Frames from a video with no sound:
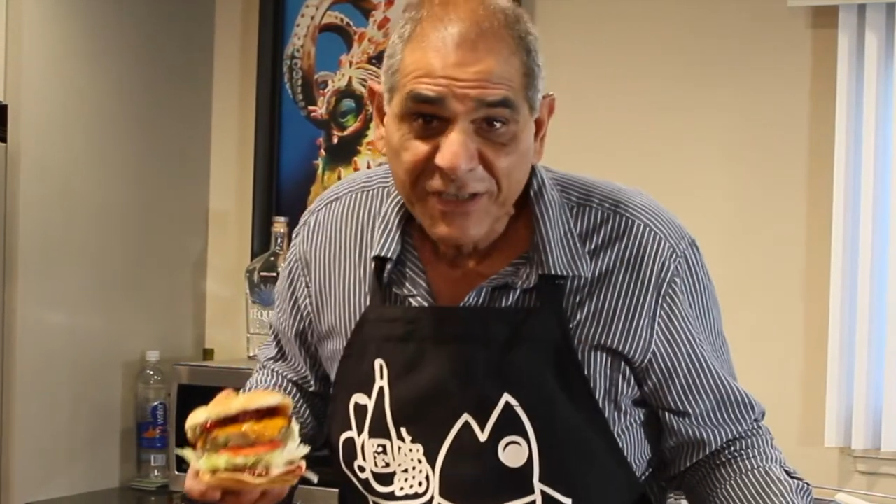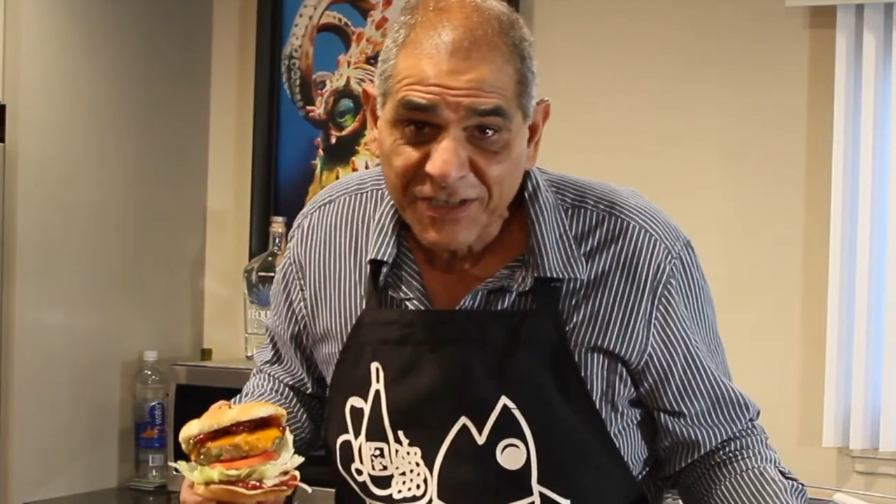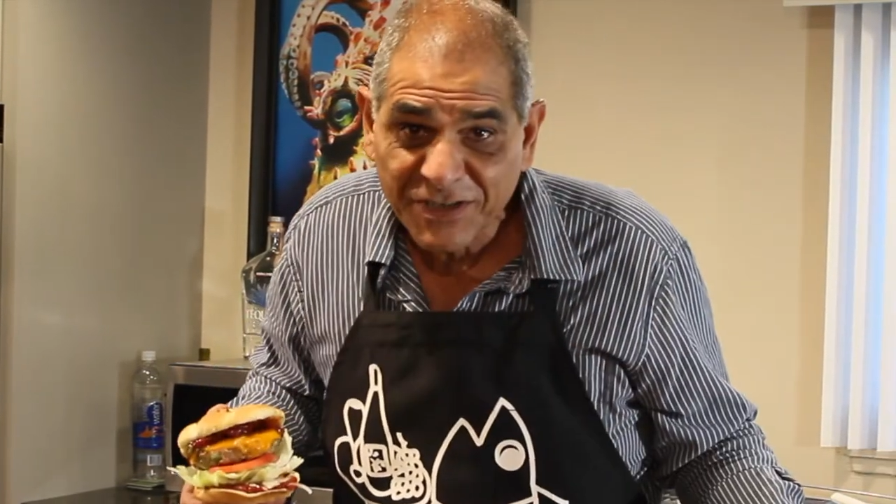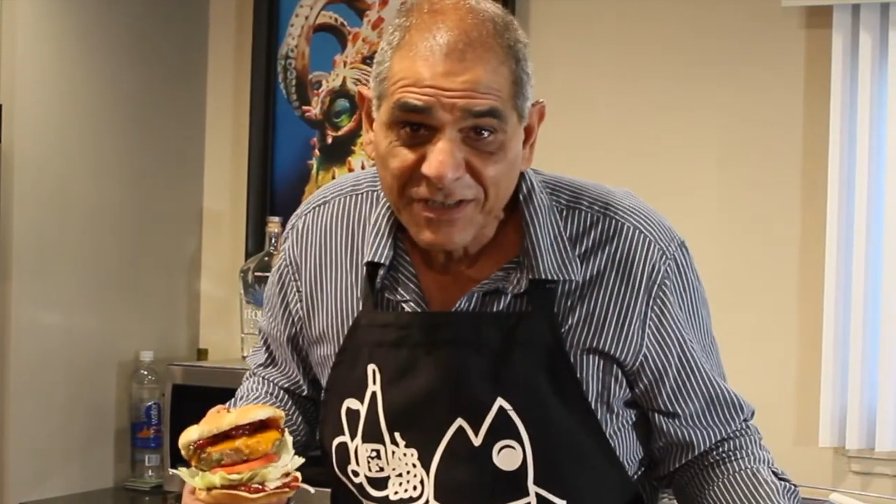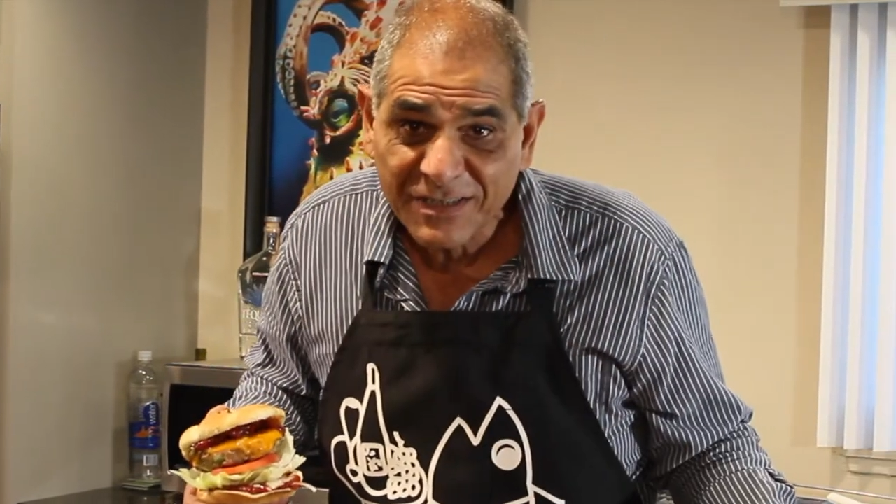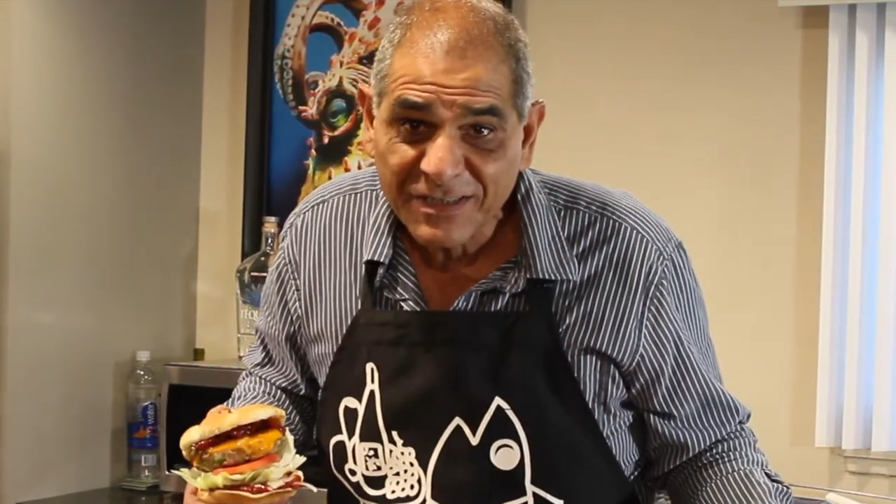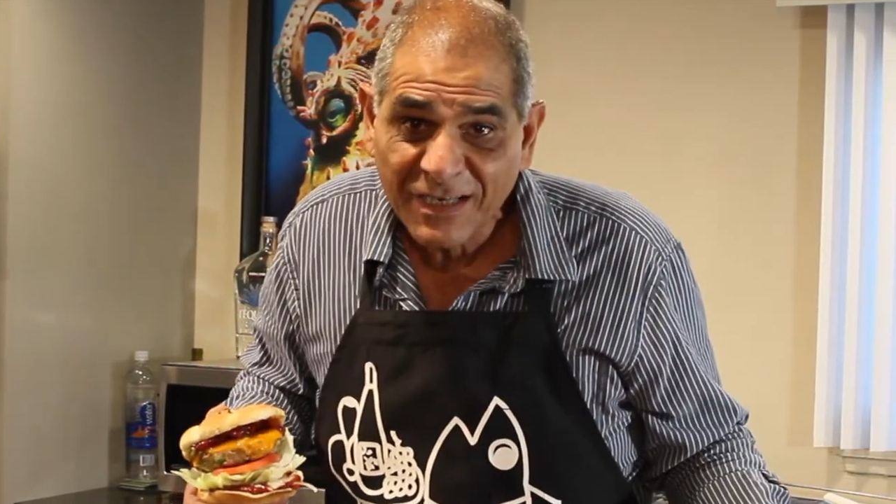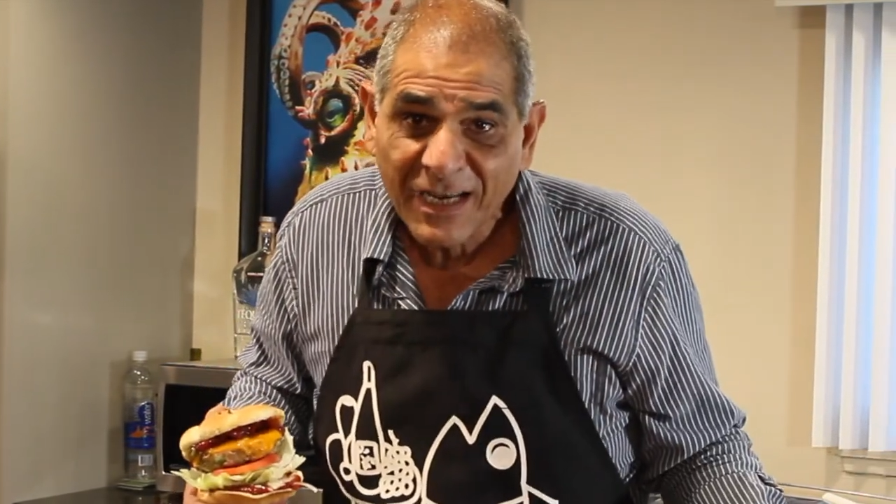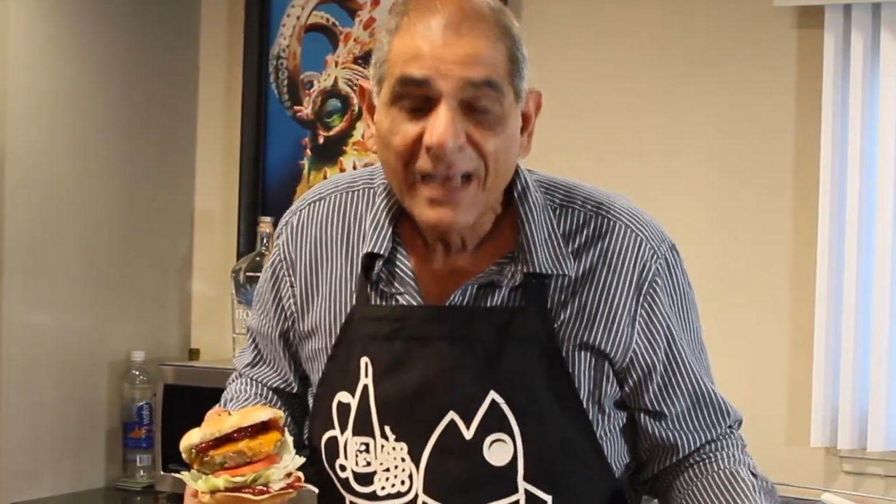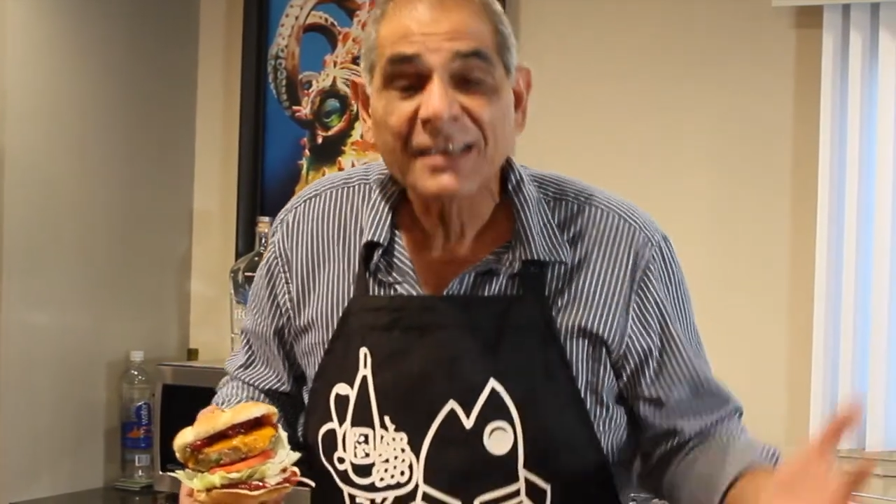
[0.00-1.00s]

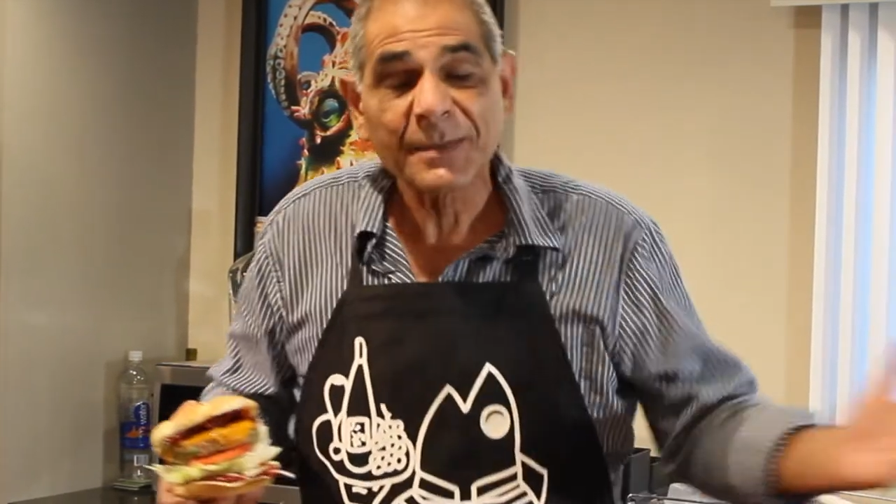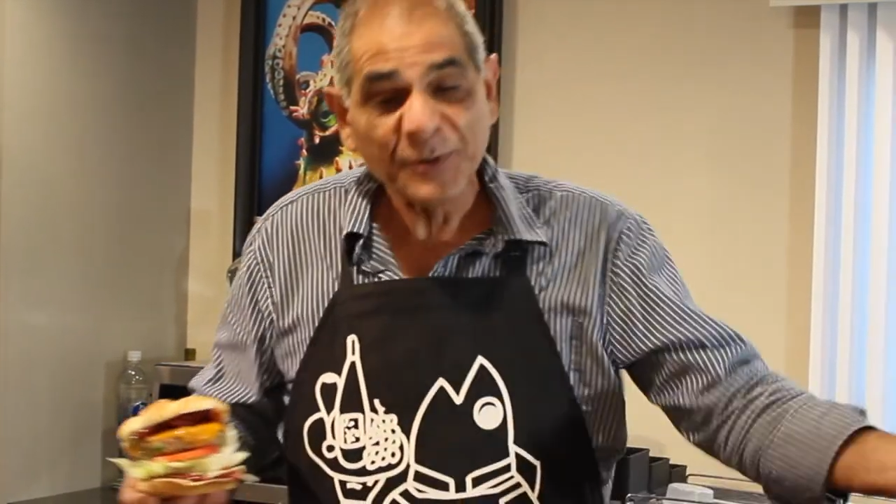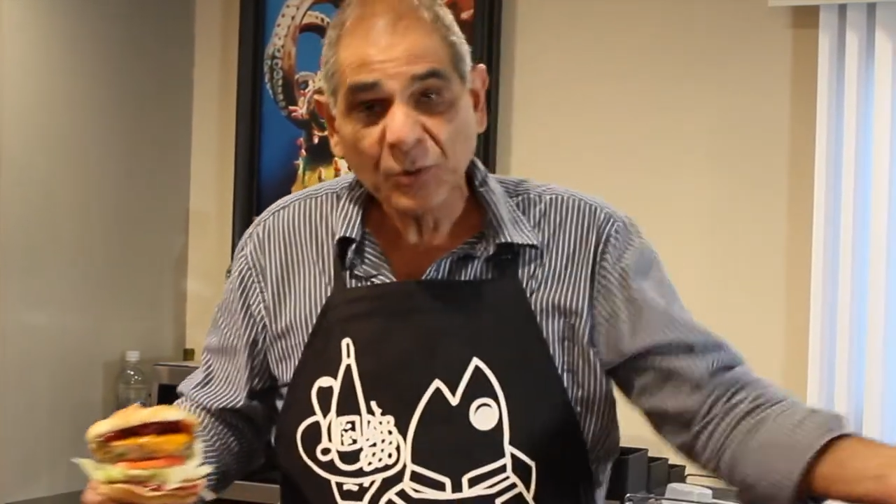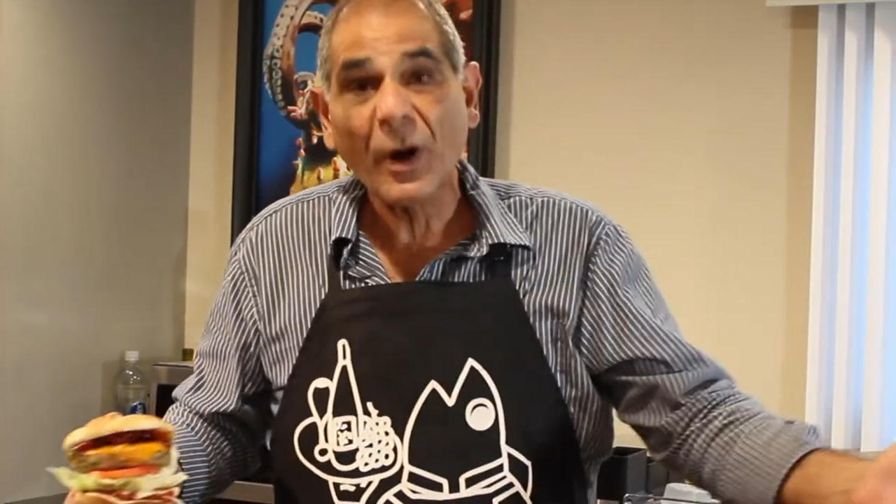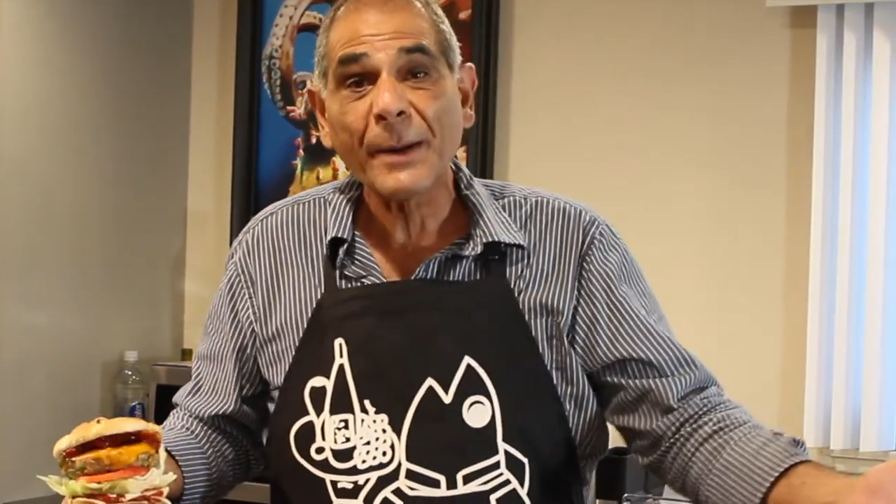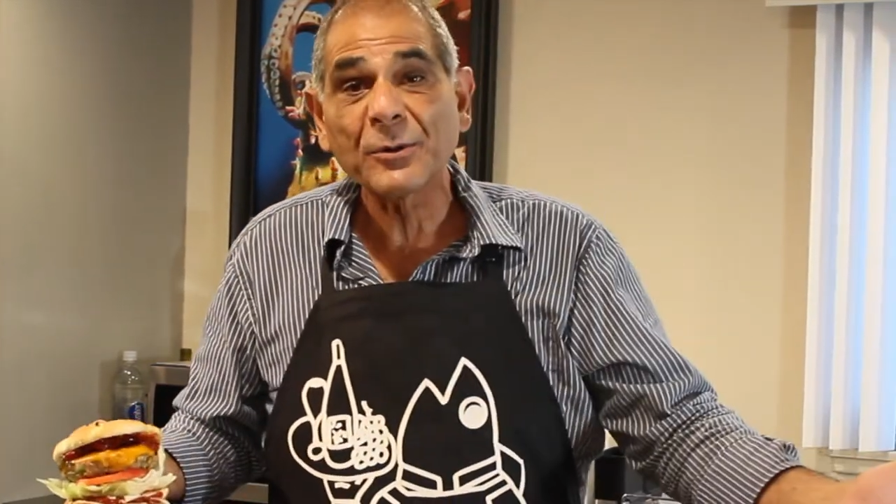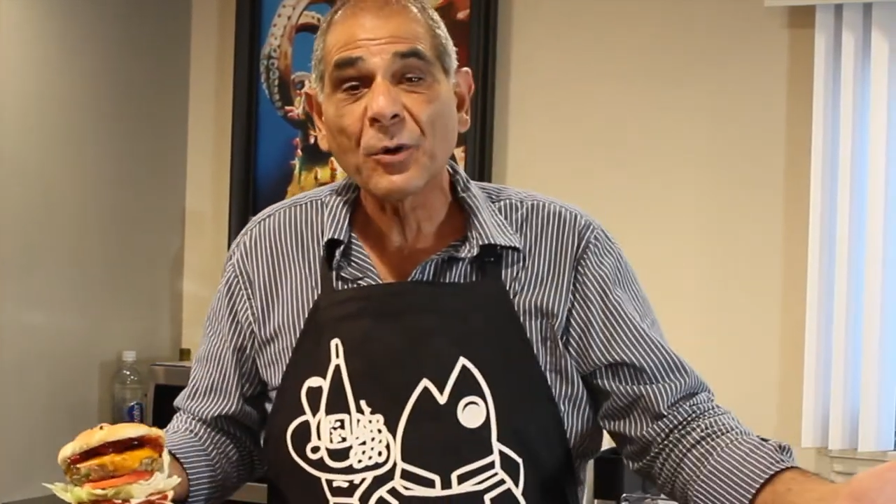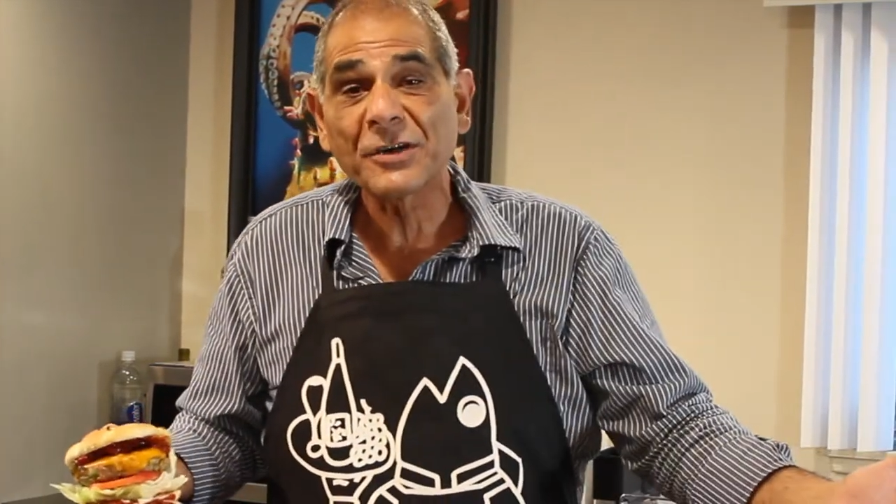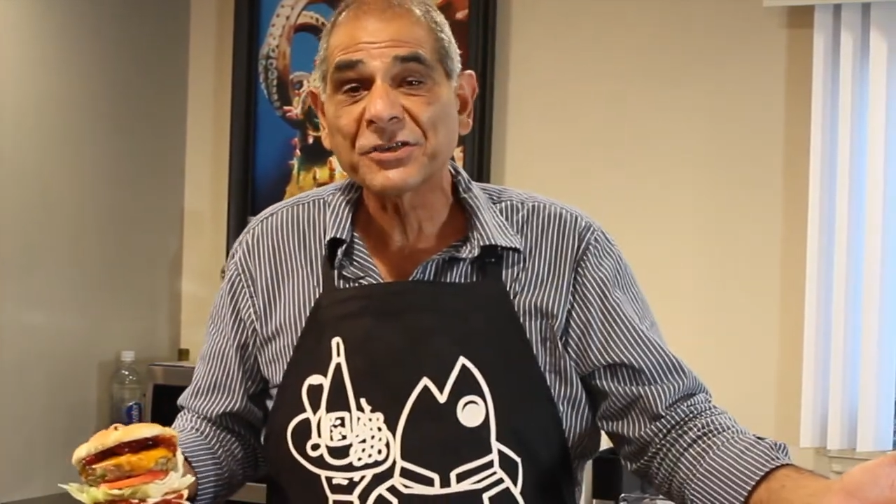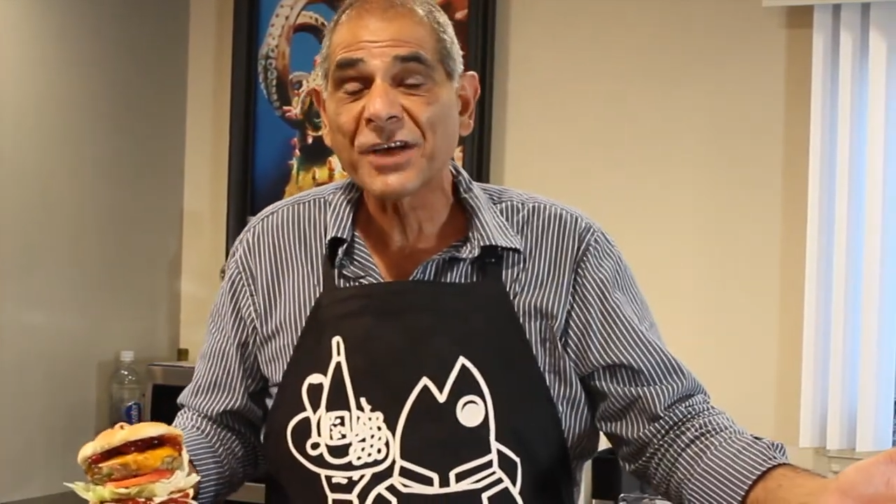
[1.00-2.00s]
dishes, subscribe to our